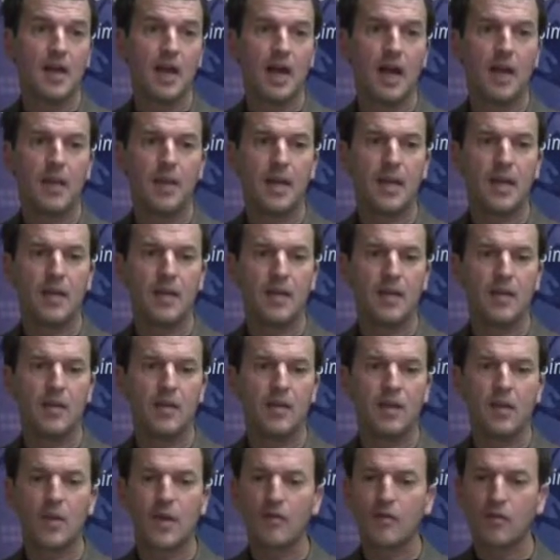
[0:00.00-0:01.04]
And
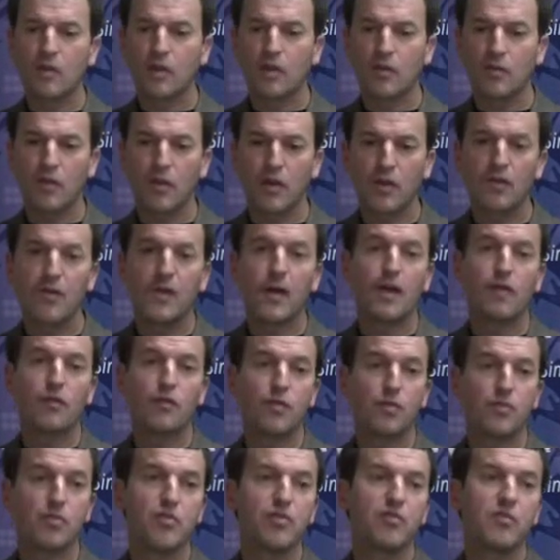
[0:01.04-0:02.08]
you don't have to look very far
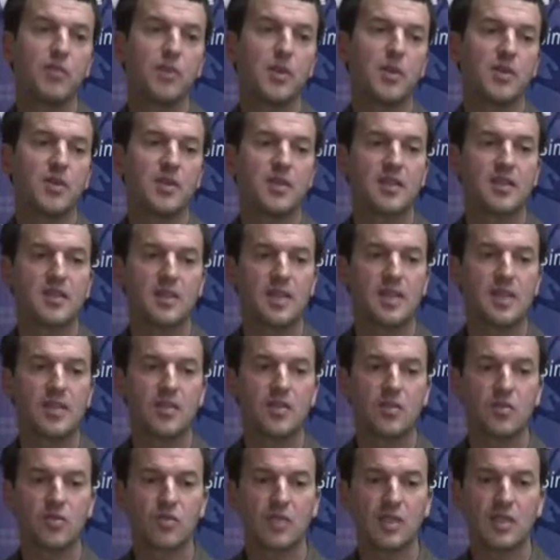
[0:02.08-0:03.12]
for proof points in the
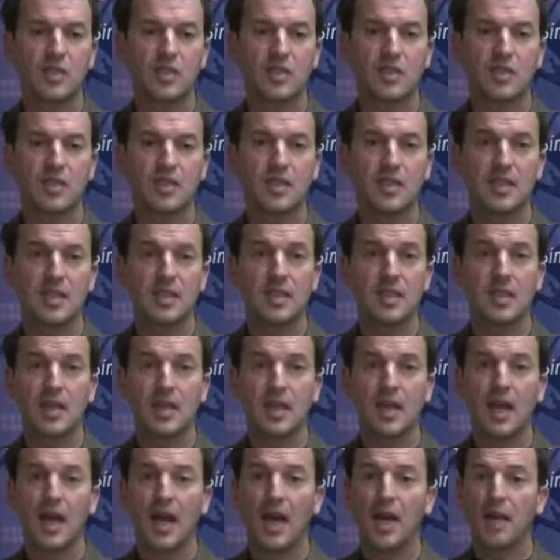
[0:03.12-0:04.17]
industry to see
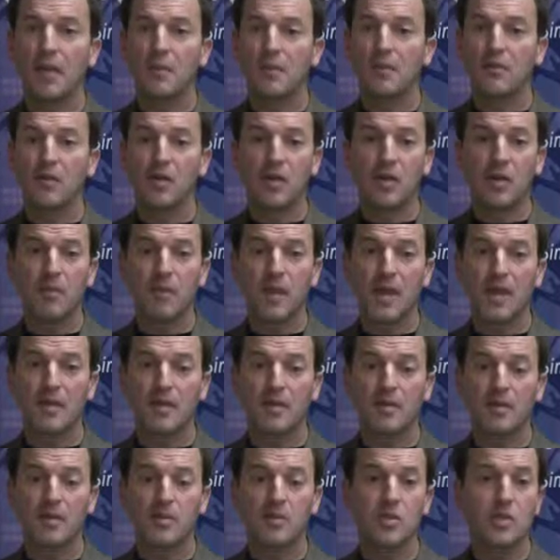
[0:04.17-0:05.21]
a number of our
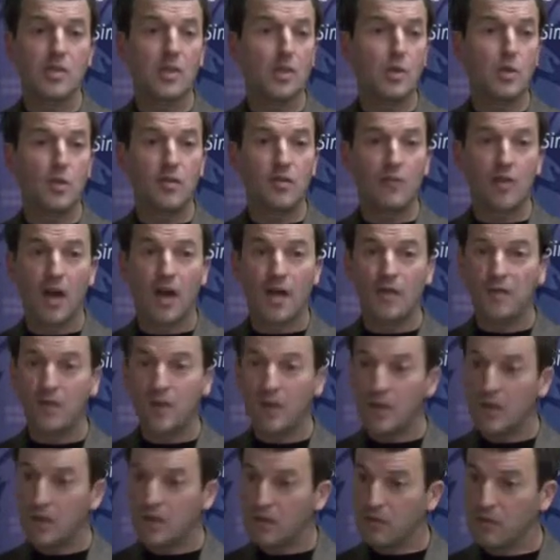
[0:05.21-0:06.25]
competitors who have gone
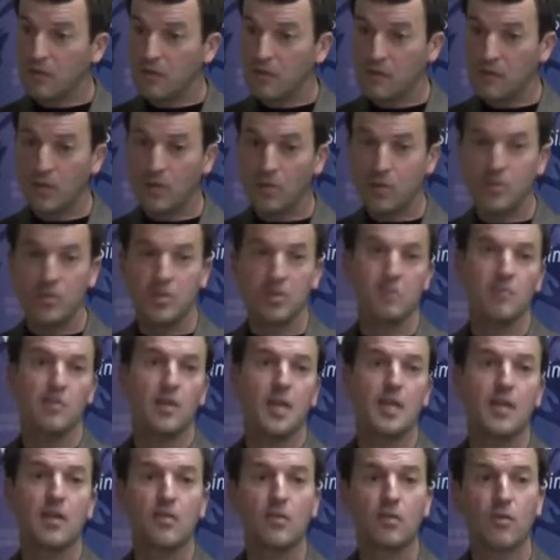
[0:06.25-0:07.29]
very different roads,
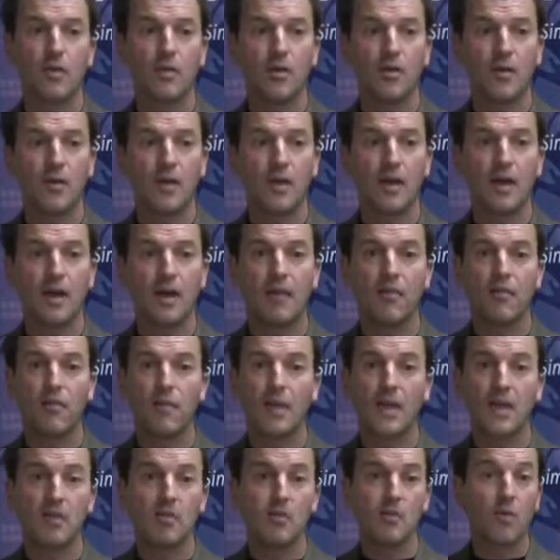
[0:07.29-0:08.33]
making their
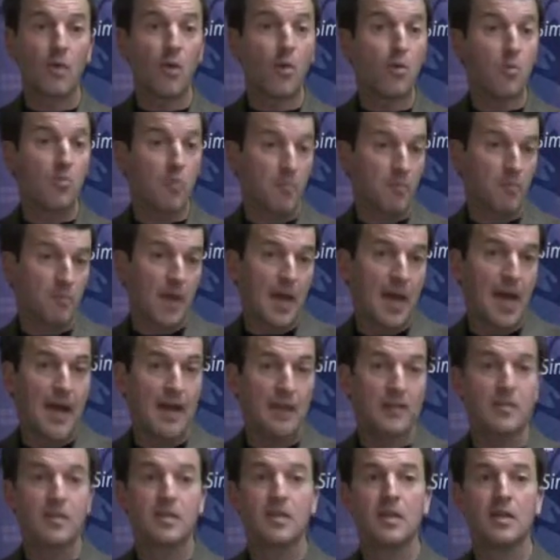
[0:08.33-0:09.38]
own
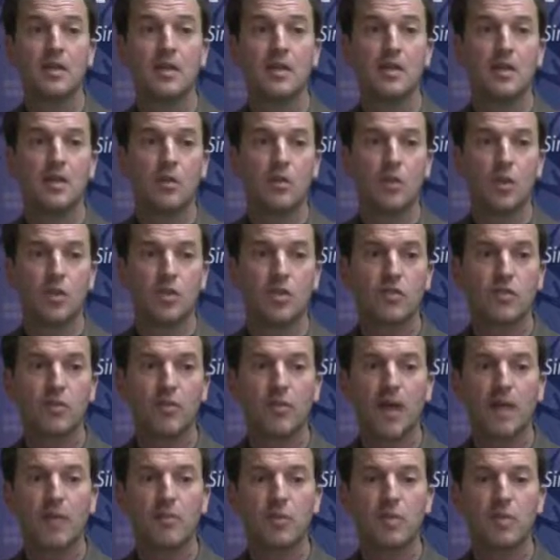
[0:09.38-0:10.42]
pads, which from
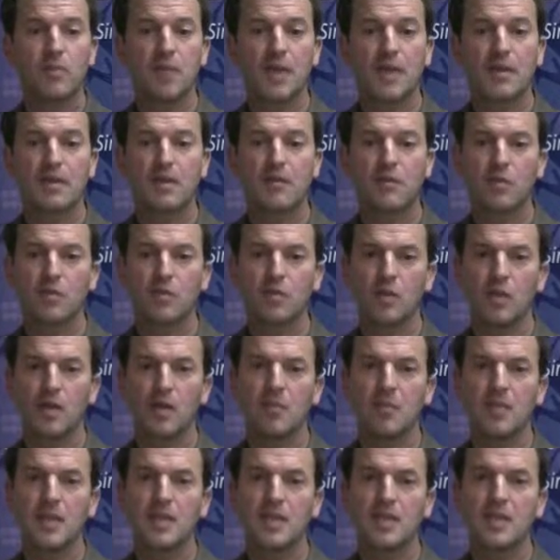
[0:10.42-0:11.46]
my perspective has really
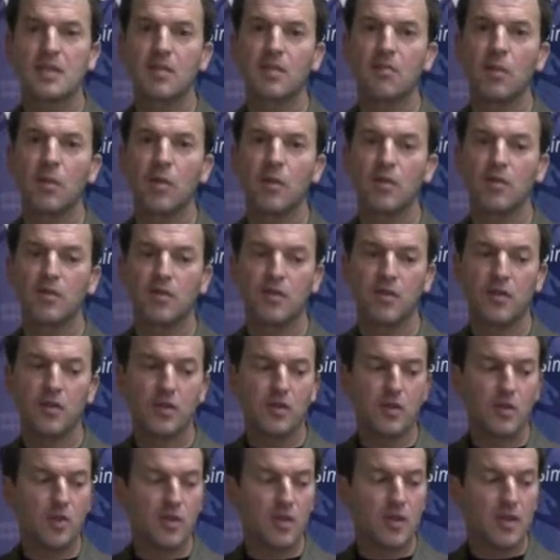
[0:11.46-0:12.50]
missed the point of
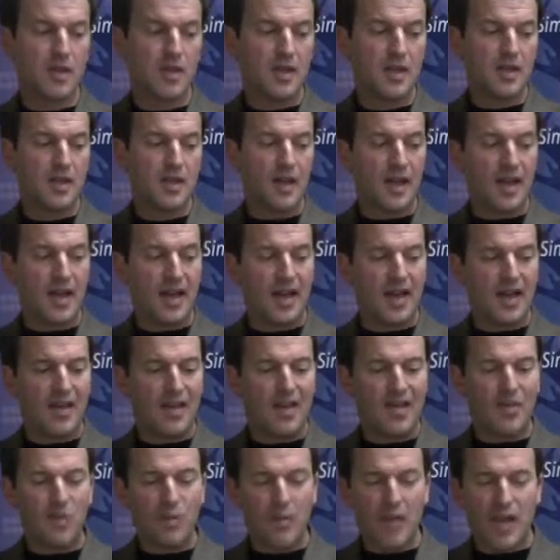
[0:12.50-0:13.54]
view
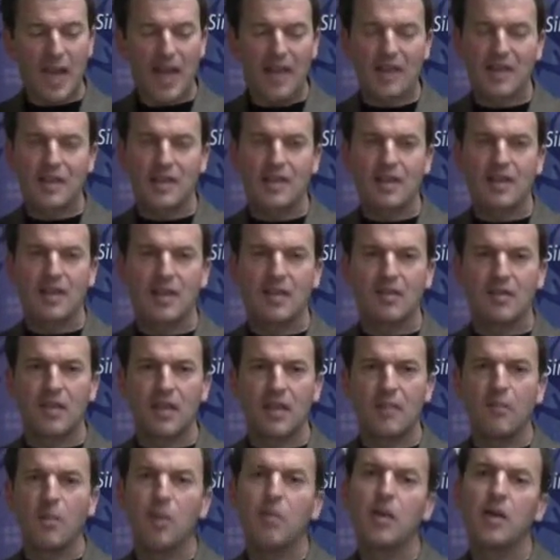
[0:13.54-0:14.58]
and the reality
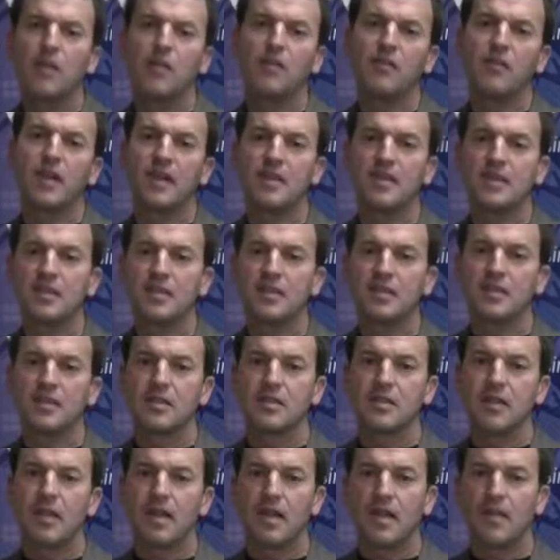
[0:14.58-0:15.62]
that mobile
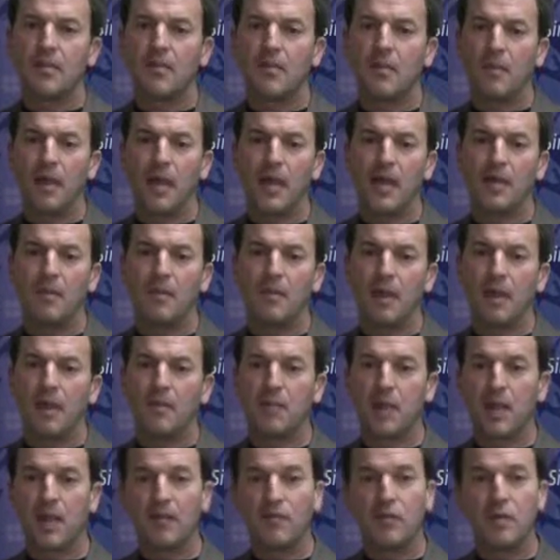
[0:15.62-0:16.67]
devices like my
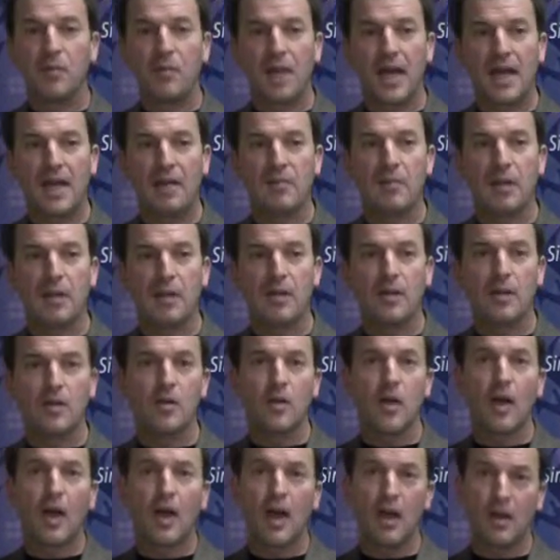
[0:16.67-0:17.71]
beloved BlackBerry
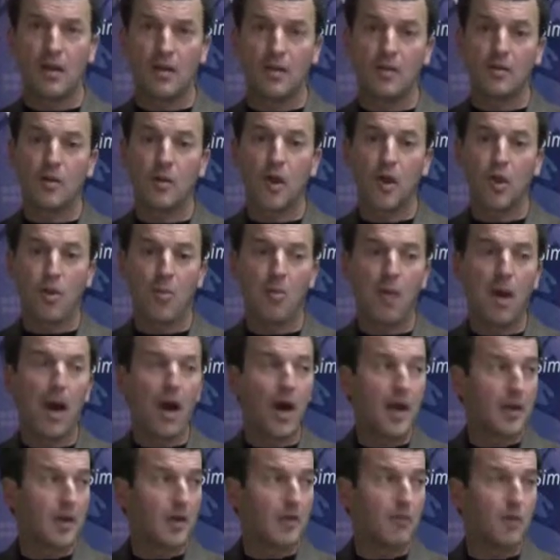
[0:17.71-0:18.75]
are
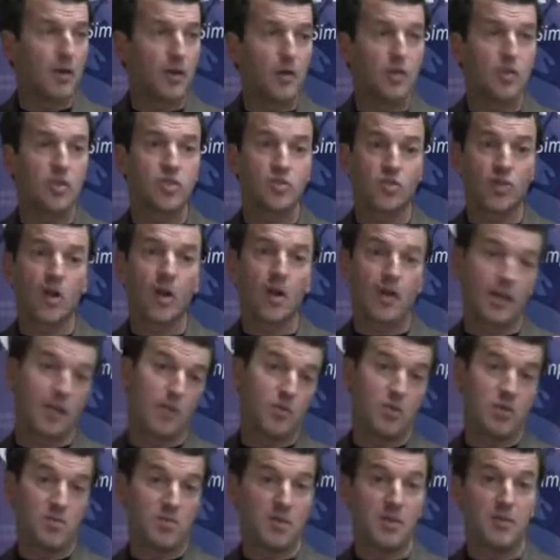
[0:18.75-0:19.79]
bonded very strongly
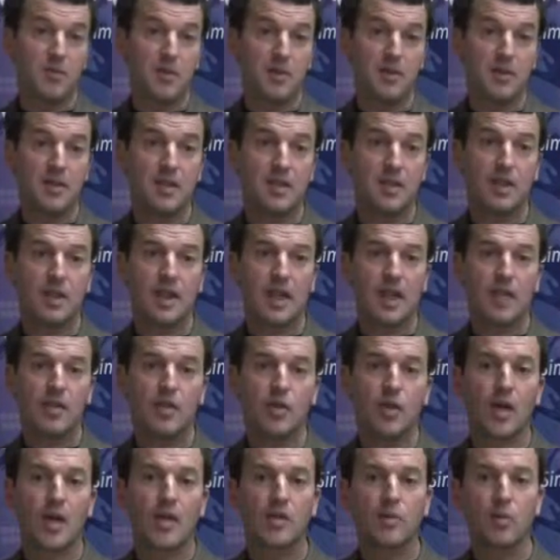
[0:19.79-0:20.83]
with people. And
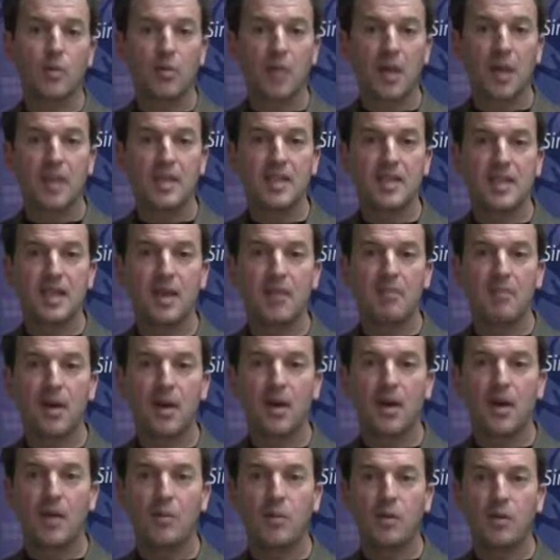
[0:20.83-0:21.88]
trying to replace that
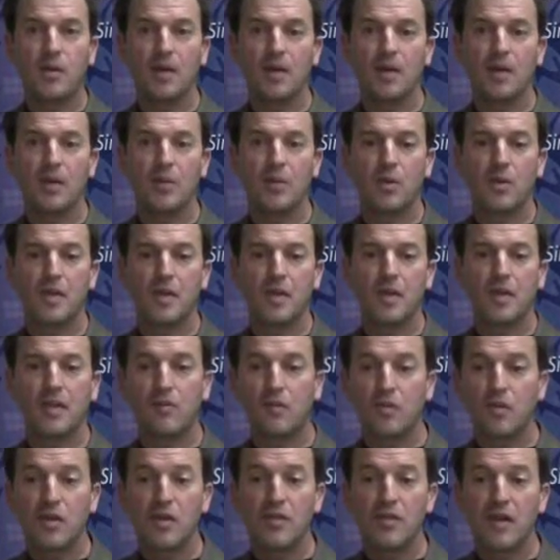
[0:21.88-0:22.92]
bond with a
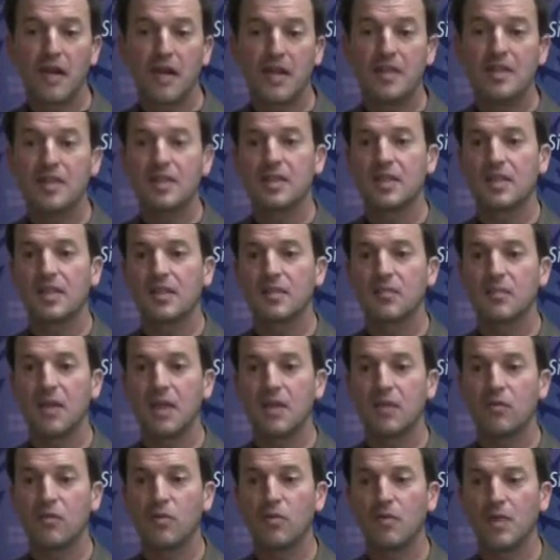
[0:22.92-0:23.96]
different device that's
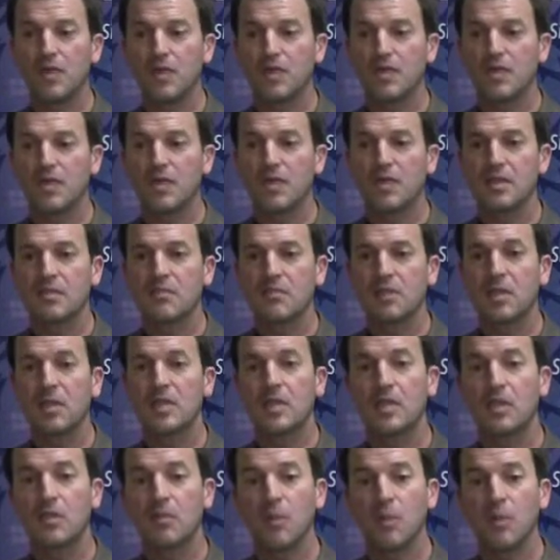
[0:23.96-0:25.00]
made for business is
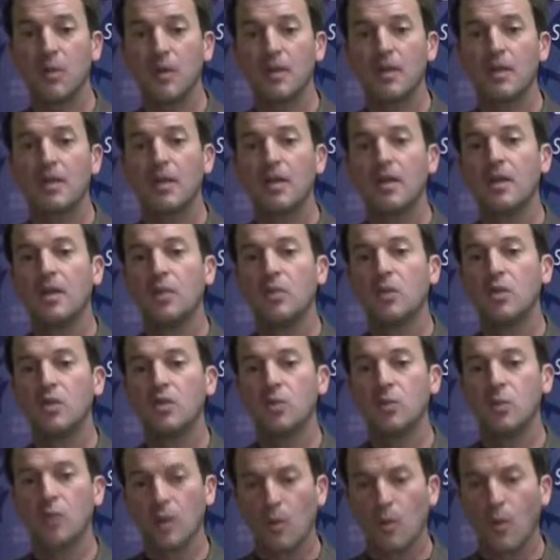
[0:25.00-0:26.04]
missing the point. What
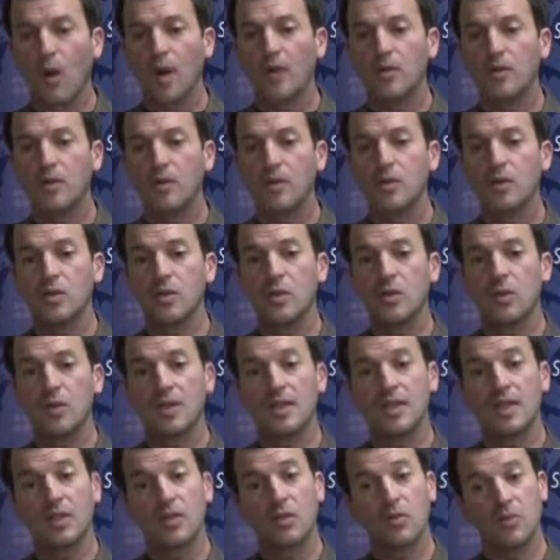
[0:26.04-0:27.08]
you want to do is you
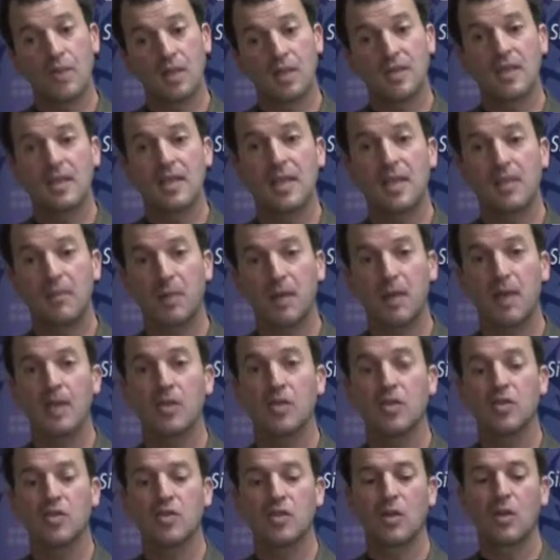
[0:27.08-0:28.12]
want to take your business
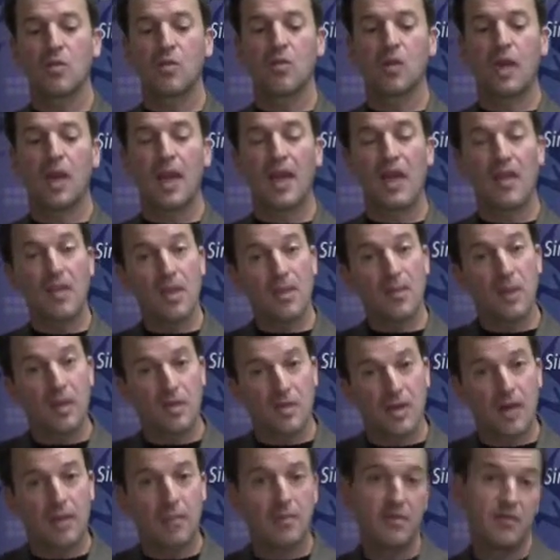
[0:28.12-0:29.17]
applications and overlay them on
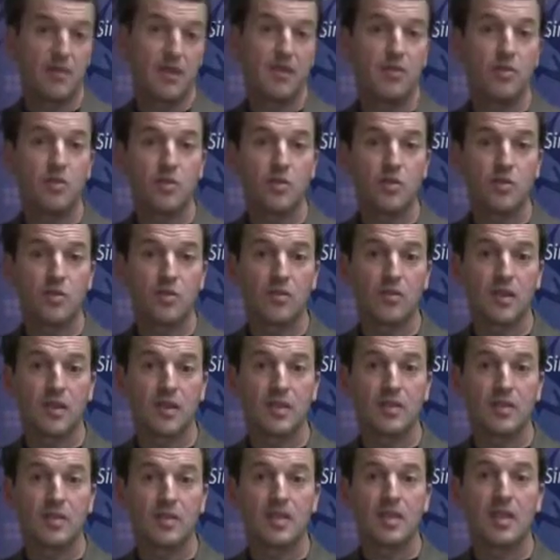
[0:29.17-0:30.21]
top of end user
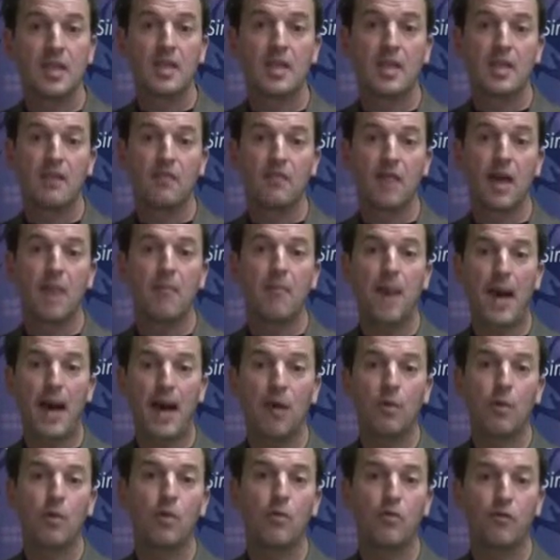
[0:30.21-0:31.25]
devices, give that
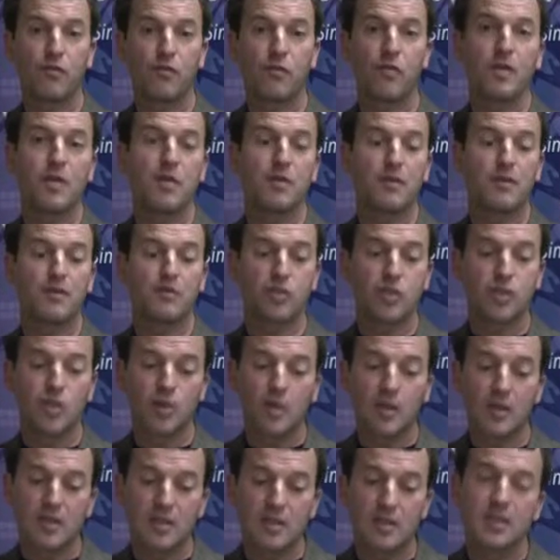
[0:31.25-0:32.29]
power and freedom of
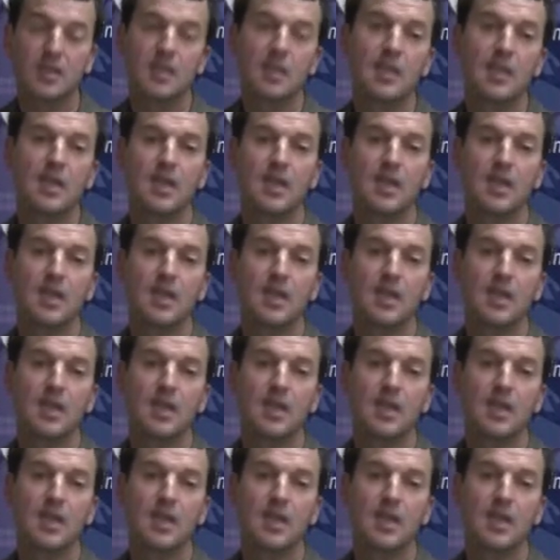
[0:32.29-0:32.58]
choice